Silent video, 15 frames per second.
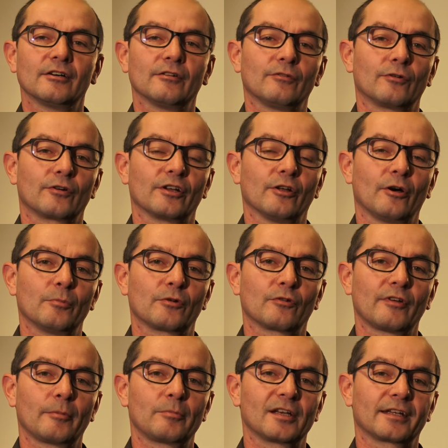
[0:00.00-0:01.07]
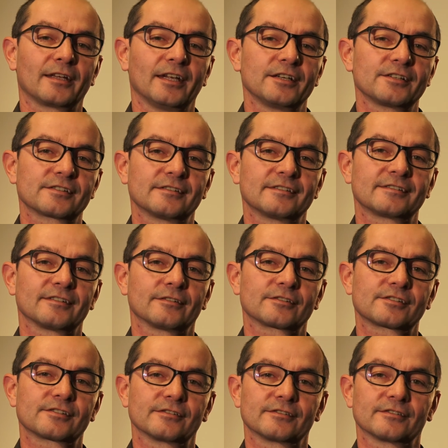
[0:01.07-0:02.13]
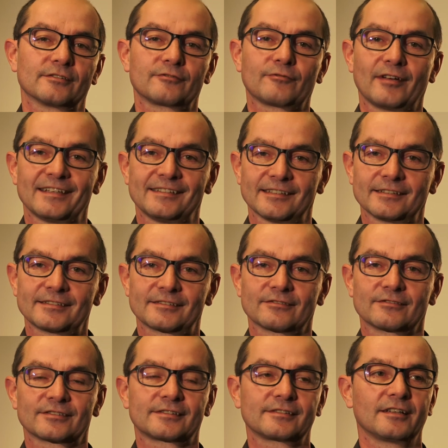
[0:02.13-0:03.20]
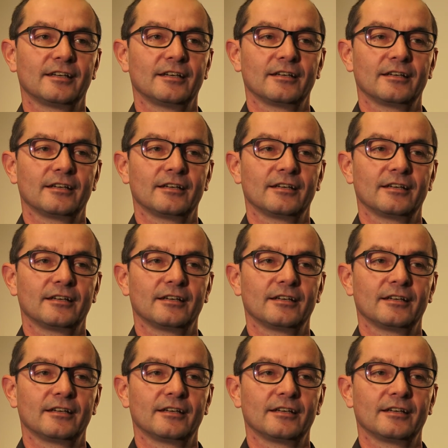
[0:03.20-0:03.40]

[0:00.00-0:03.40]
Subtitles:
for a number of applications such as transistors,